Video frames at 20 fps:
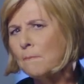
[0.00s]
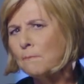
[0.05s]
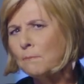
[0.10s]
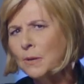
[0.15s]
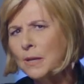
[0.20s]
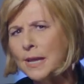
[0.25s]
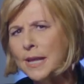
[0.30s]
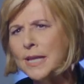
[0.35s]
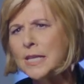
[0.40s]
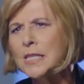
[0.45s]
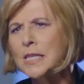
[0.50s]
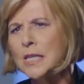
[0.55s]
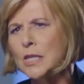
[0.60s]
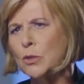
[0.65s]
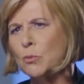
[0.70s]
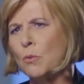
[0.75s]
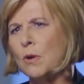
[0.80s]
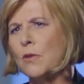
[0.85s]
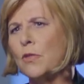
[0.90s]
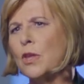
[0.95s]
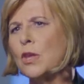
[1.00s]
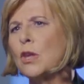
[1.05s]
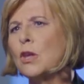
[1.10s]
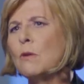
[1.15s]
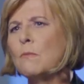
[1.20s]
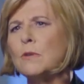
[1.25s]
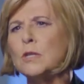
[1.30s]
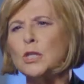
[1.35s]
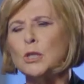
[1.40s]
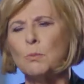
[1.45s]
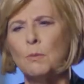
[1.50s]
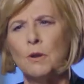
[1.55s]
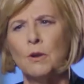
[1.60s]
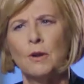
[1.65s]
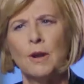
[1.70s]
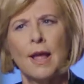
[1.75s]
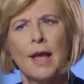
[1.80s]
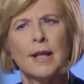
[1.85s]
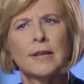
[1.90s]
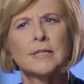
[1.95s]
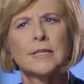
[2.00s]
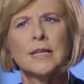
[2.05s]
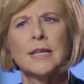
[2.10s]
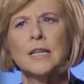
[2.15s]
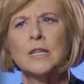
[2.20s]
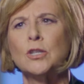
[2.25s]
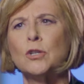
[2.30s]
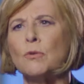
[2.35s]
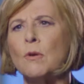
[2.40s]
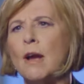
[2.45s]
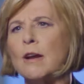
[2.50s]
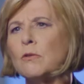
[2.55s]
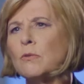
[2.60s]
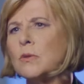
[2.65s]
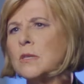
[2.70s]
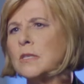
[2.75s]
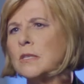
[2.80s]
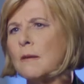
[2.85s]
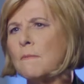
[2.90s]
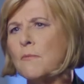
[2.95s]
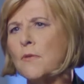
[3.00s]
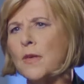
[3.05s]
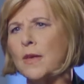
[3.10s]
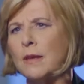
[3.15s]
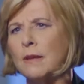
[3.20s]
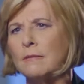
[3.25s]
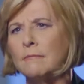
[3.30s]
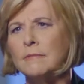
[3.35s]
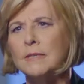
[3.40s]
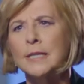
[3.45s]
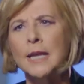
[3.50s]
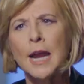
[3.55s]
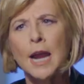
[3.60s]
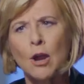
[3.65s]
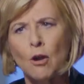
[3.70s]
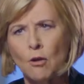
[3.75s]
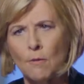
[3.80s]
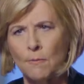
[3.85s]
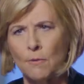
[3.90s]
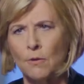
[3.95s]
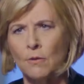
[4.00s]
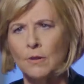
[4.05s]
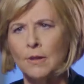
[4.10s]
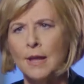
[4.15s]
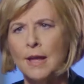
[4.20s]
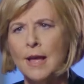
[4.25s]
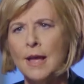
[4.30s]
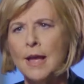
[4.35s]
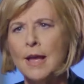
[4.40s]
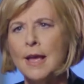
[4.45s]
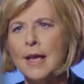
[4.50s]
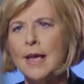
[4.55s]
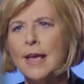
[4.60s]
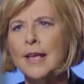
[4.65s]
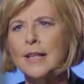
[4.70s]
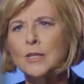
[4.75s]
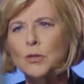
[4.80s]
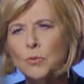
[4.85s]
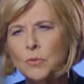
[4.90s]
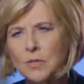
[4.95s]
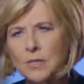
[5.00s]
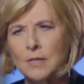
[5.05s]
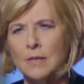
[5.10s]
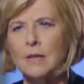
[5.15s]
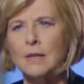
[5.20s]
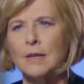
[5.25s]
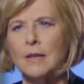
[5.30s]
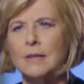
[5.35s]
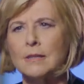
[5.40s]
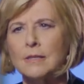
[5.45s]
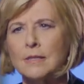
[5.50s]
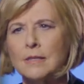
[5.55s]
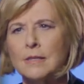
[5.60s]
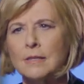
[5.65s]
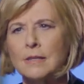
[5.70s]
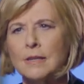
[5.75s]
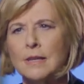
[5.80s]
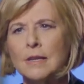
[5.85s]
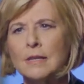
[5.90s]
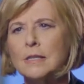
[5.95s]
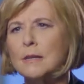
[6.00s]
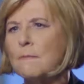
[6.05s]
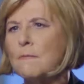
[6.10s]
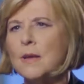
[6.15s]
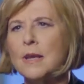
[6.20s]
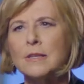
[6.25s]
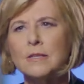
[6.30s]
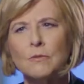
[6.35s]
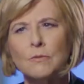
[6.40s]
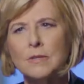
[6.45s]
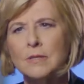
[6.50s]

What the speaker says: places where the human spirit had to interact with something terrible, it's resilience, yeah. It's amazing